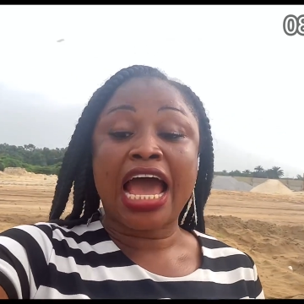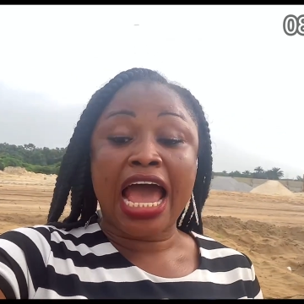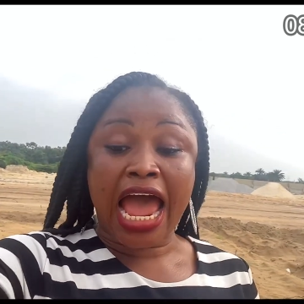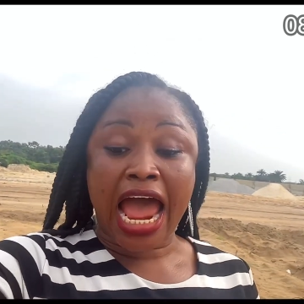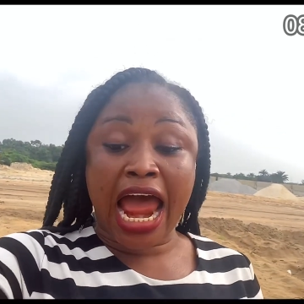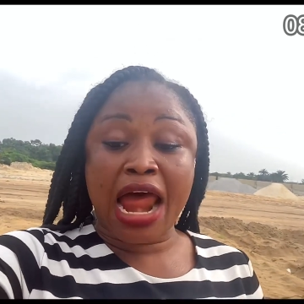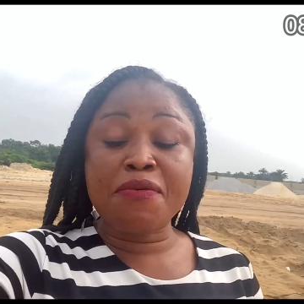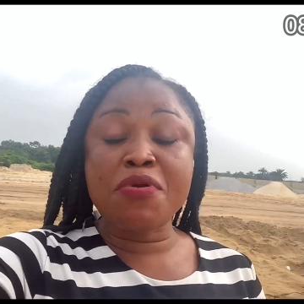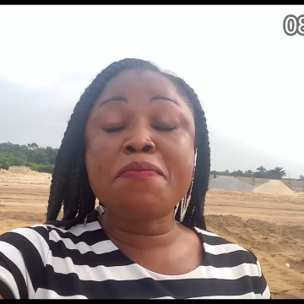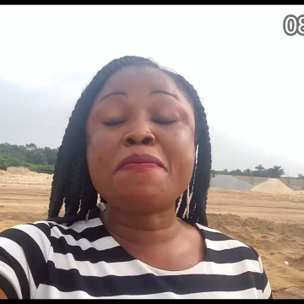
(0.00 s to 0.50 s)

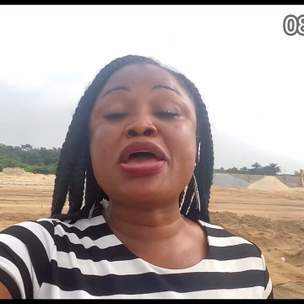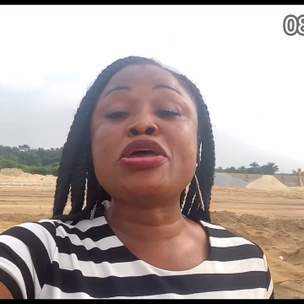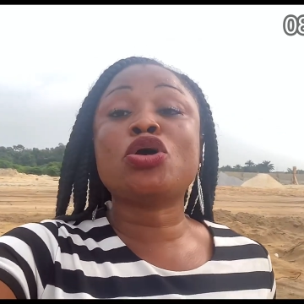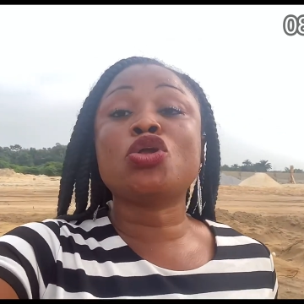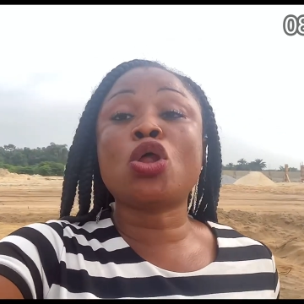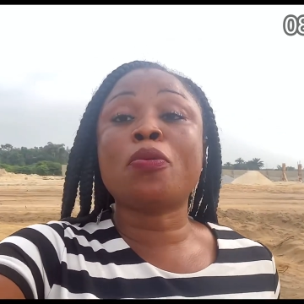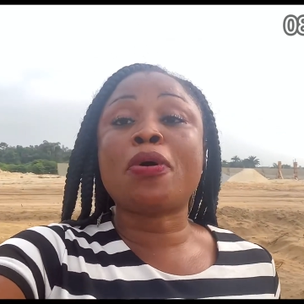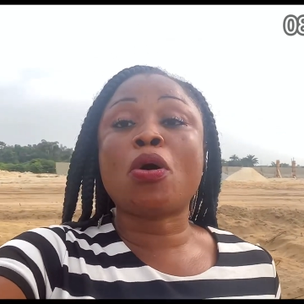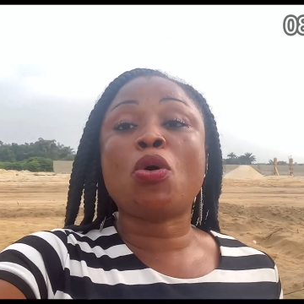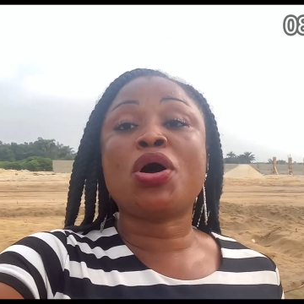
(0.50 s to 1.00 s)
I remain your
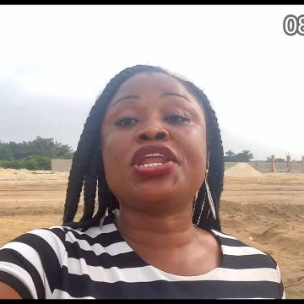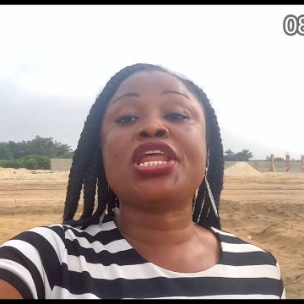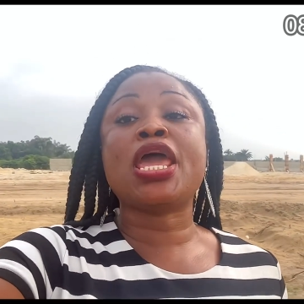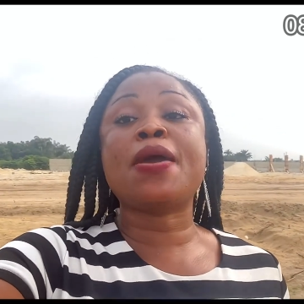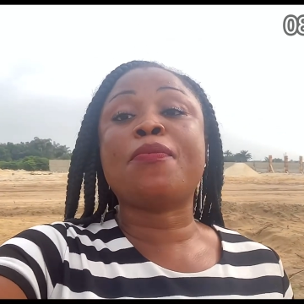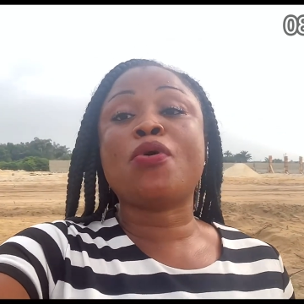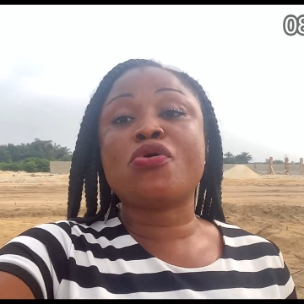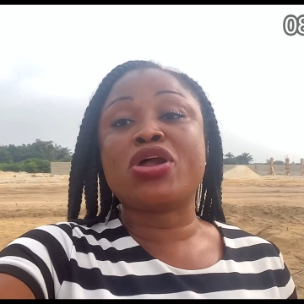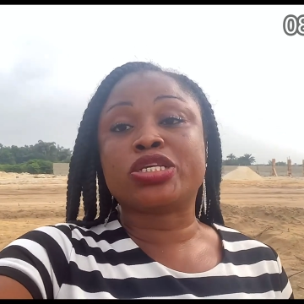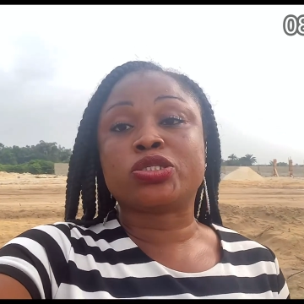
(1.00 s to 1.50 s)
number one
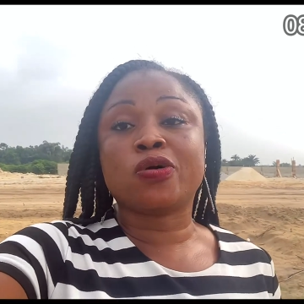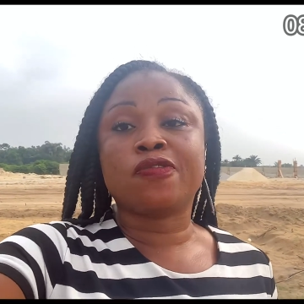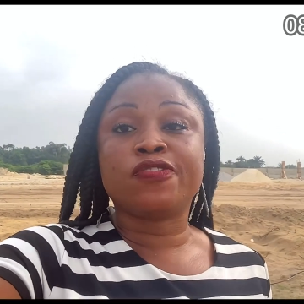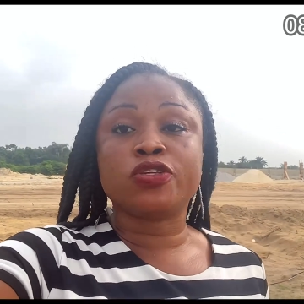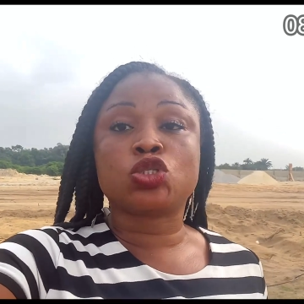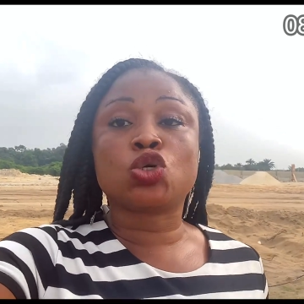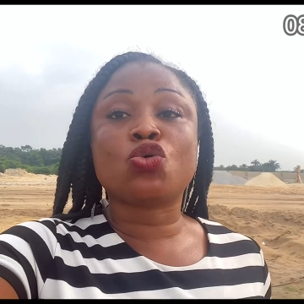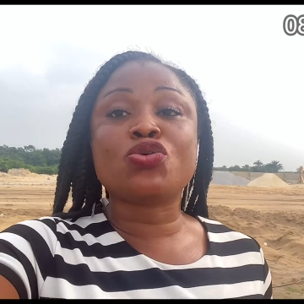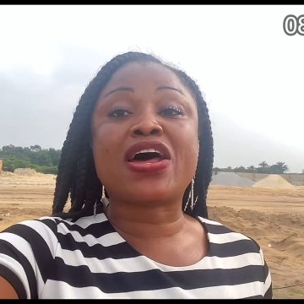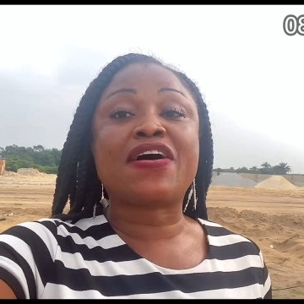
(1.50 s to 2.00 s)
able renter
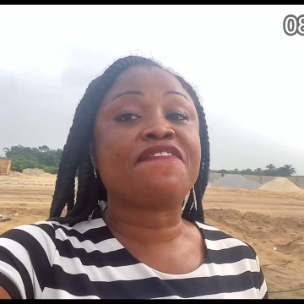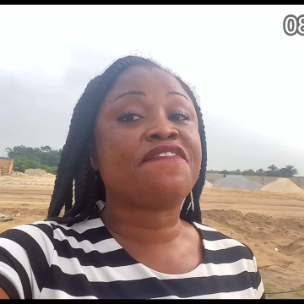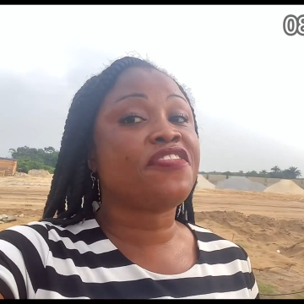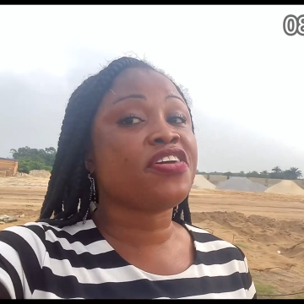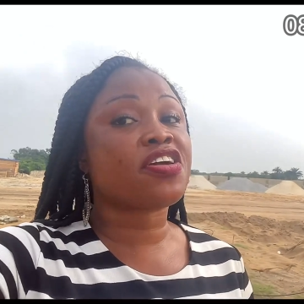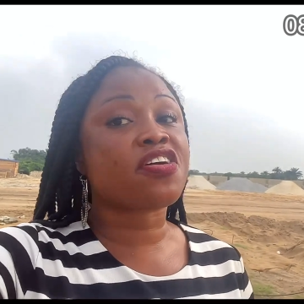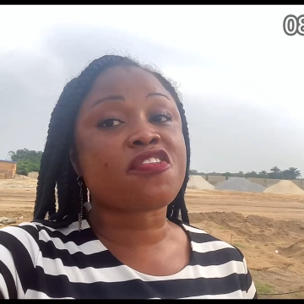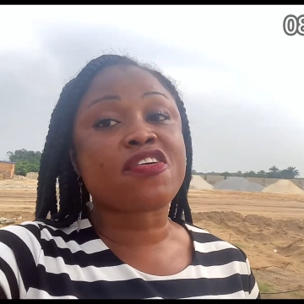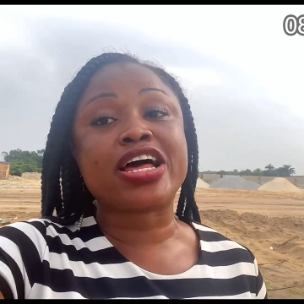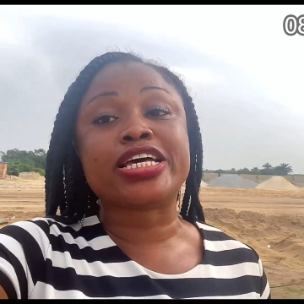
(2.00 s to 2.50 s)
Victoria Big
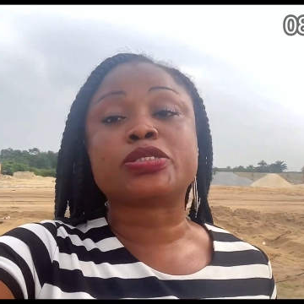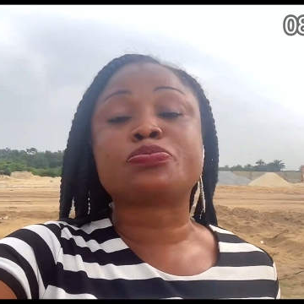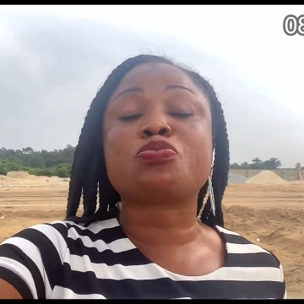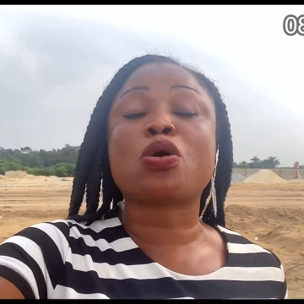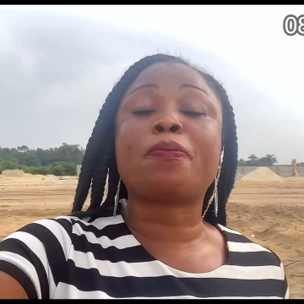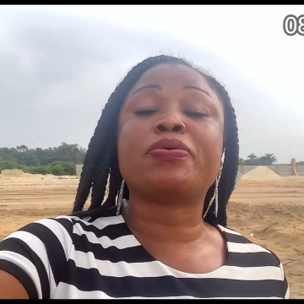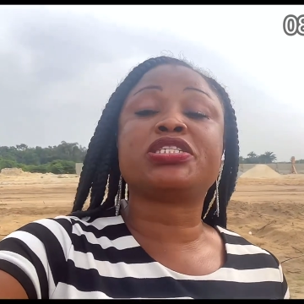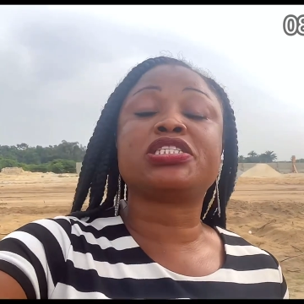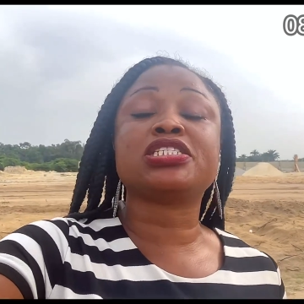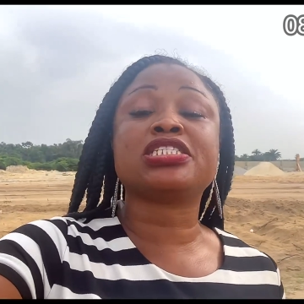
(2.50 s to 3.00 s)
Crest
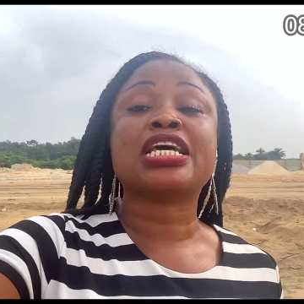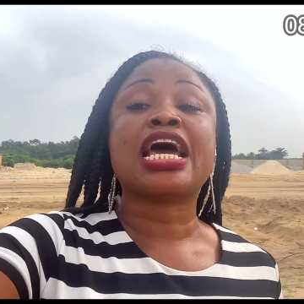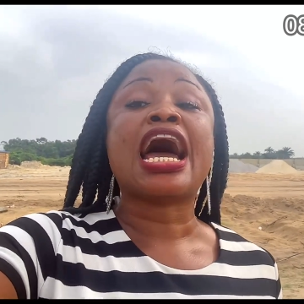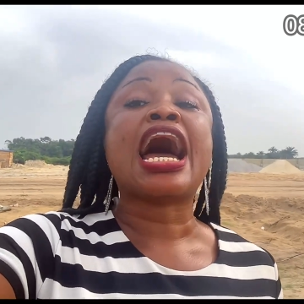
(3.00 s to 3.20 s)
Properties.